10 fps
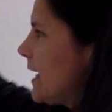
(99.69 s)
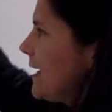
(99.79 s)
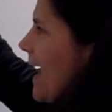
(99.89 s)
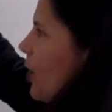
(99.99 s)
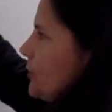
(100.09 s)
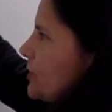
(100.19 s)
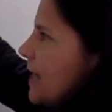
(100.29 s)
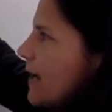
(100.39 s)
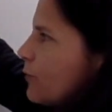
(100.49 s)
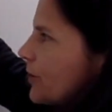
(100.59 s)
and now
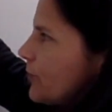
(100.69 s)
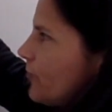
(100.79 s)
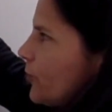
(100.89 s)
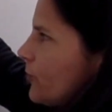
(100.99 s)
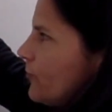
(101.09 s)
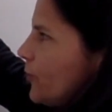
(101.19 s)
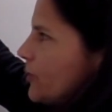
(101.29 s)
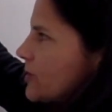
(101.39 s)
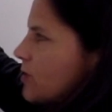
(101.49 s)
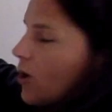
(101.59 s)
today we're going to
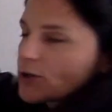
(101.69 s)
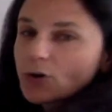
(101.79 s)
focus on,